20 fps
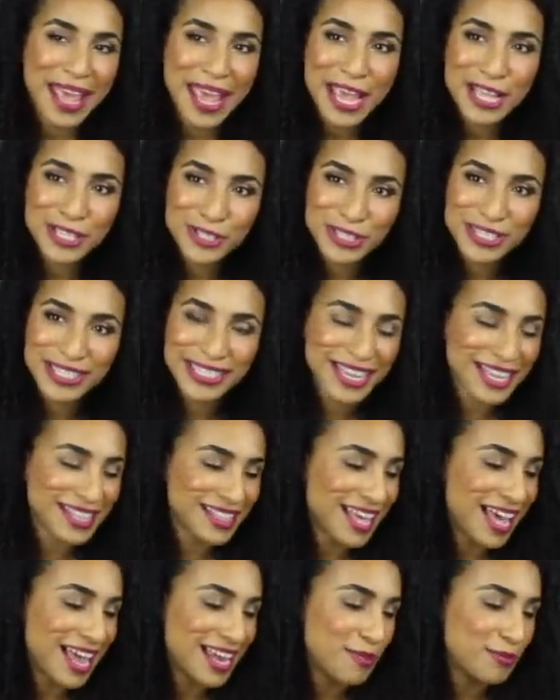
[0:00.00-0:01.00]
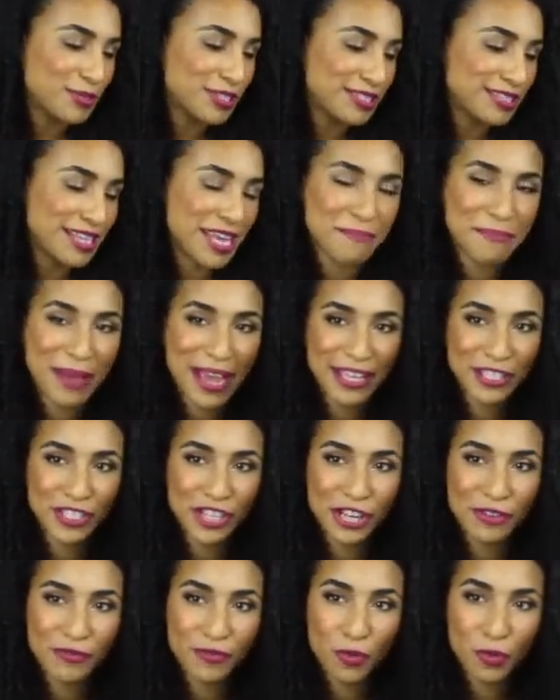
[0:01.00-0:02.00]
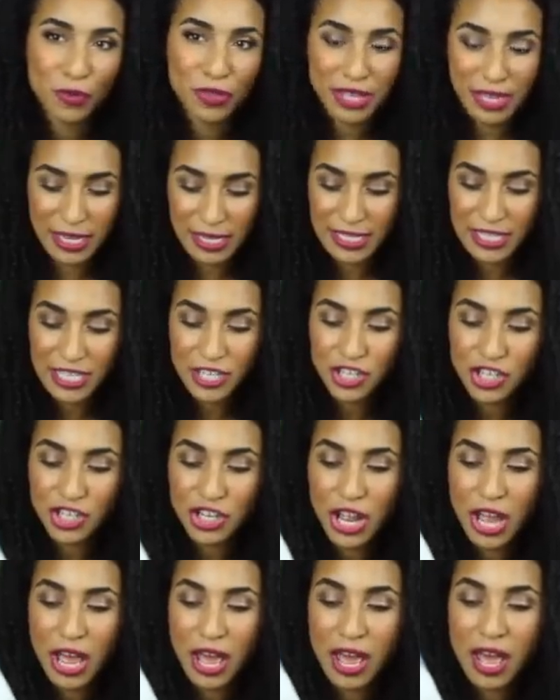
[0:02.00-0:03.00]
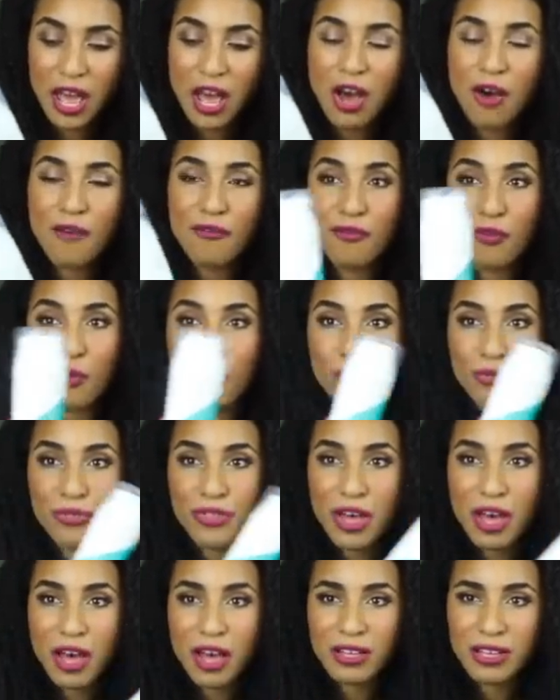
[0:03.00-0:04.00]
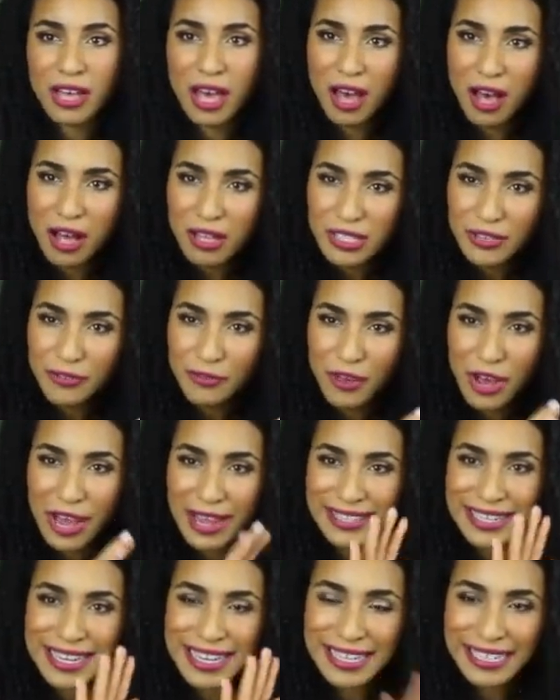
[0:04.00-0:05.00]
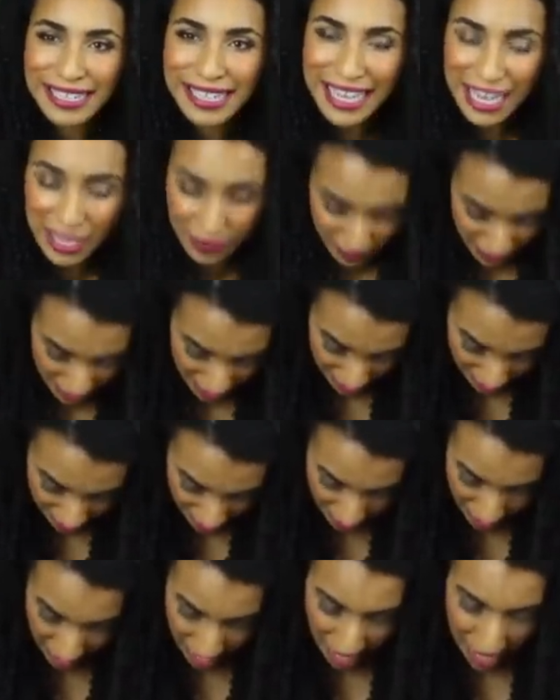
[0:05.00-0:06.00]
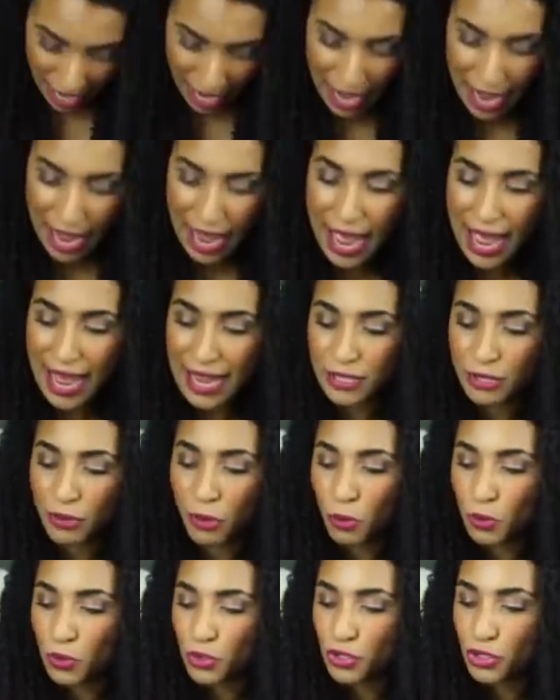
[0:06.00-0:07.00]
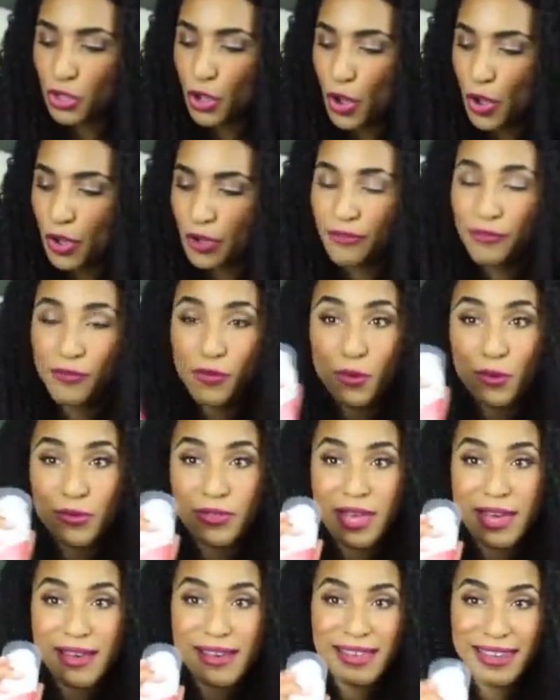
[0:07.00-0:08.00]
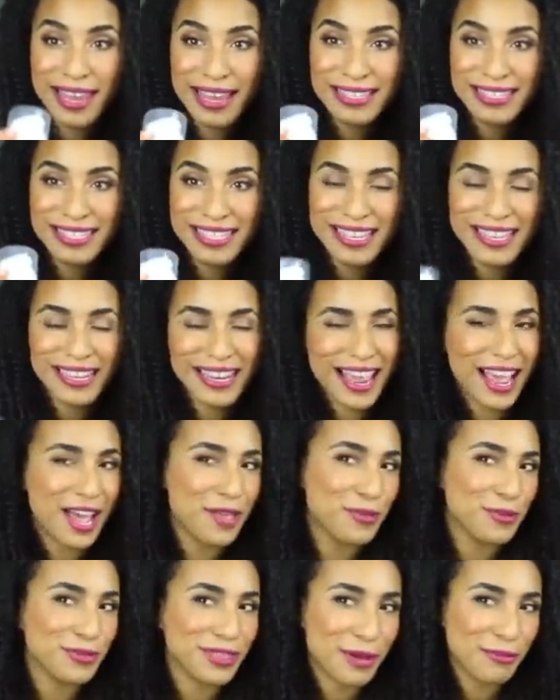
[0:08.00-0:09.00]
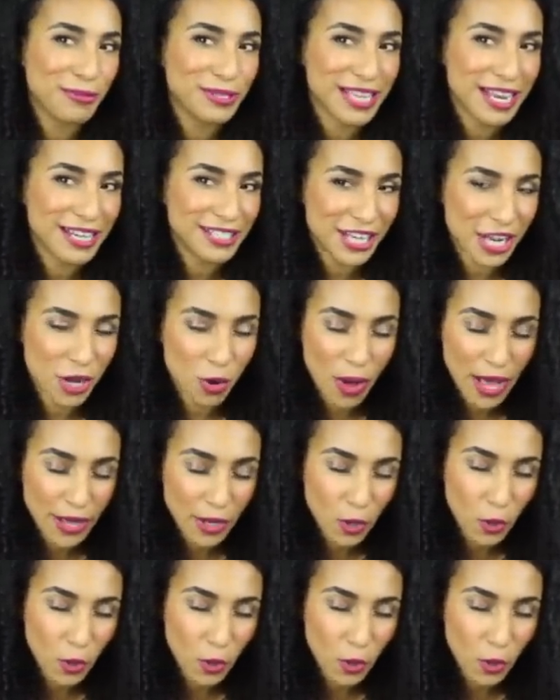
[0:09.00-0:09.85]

interesting that it was the same packaging for the conditioner, for the curl defining leave-in, and also for the cleansing clay. I thought that was actually quite